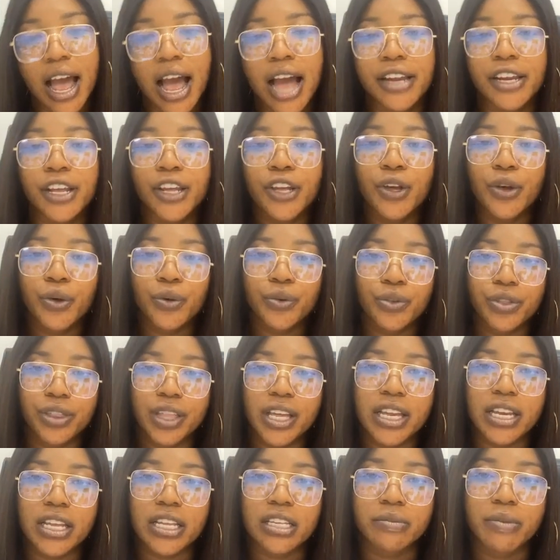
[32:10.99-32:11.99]
And the good
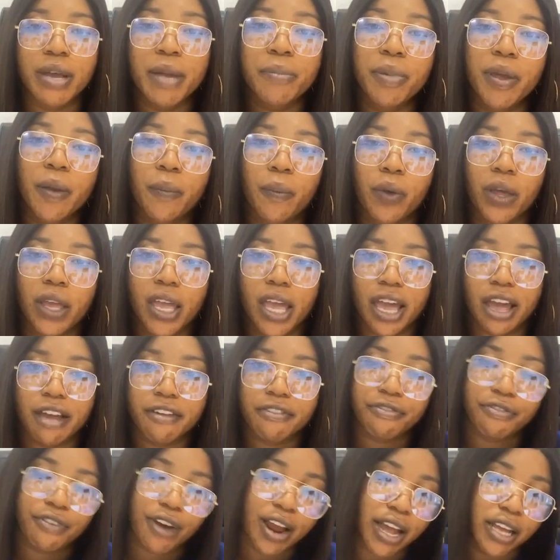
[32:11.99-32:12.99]
thing is, when people
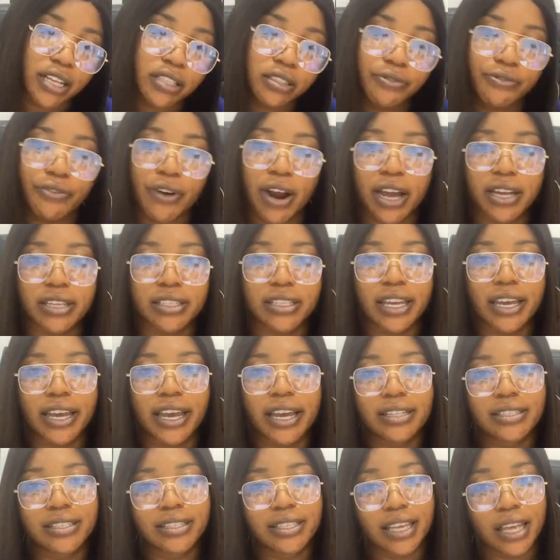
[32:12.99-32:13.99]
hear France, they
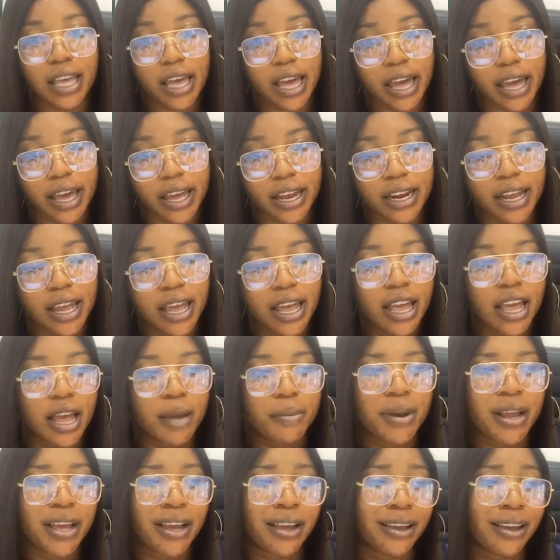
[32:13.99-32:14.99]
get scared.
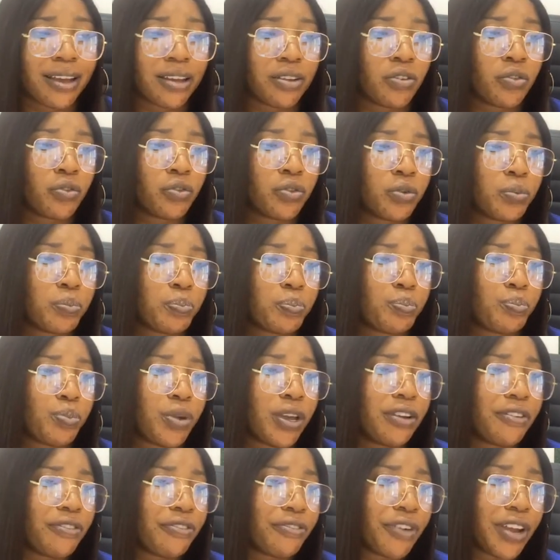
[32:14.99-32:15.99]
I'm like, I cannot
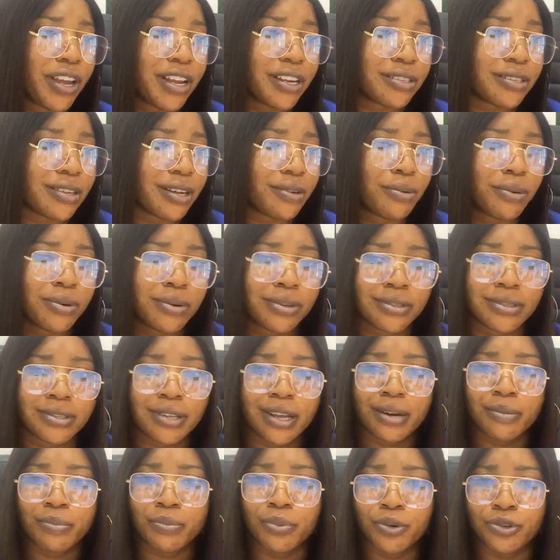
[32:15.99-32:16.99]
speak French. I don't
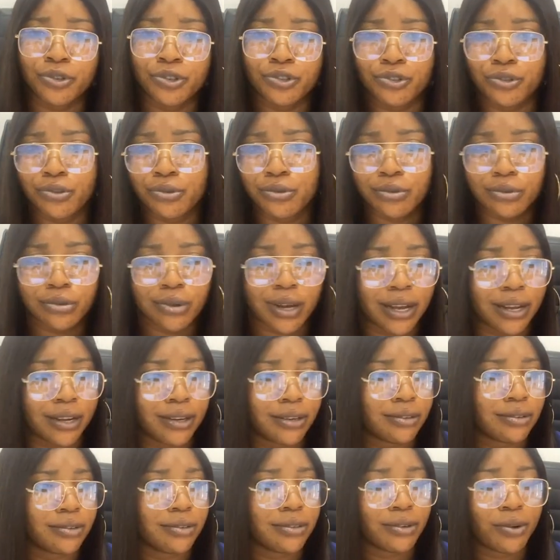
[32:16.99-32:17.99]
understand bonjour
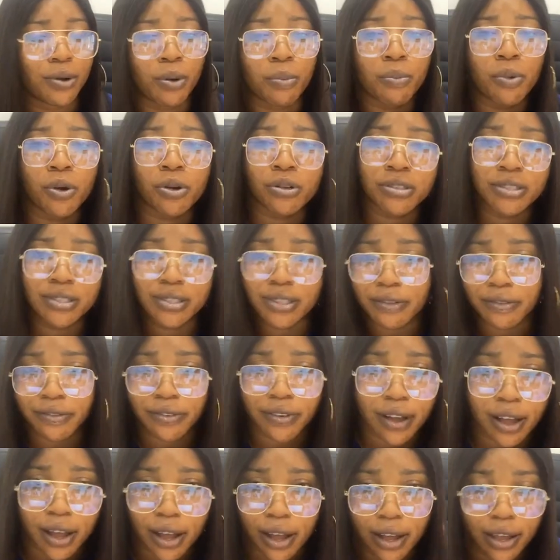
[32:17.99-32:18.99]
and comment ça
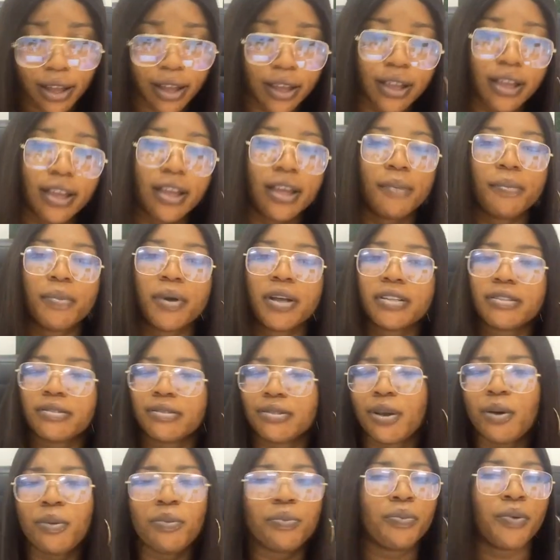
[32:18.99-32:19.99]
va.
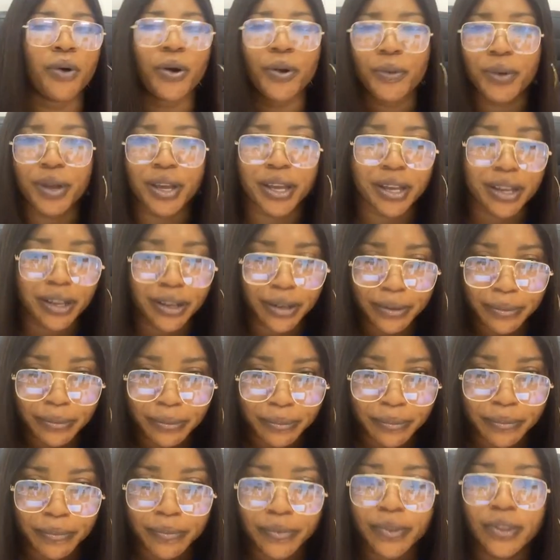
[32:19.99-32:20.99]
But don't worry.
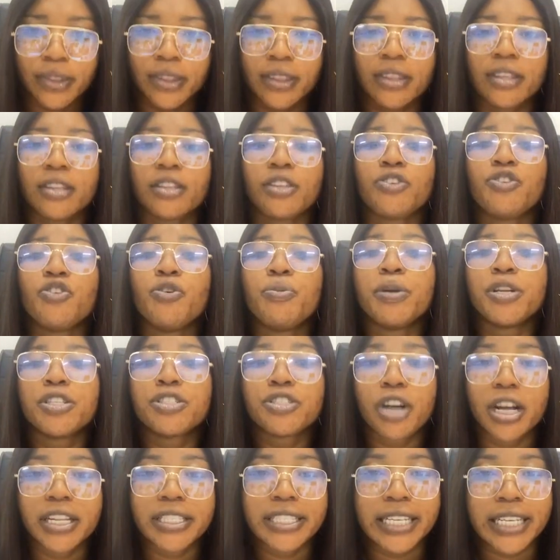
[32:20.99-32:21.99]
You'll be
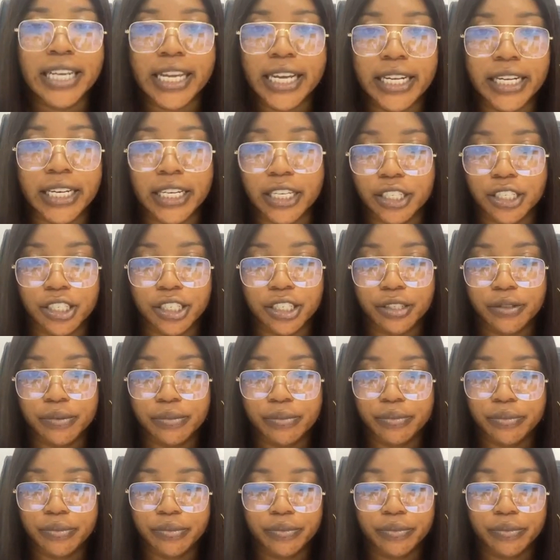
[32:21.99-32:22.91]
taught in English.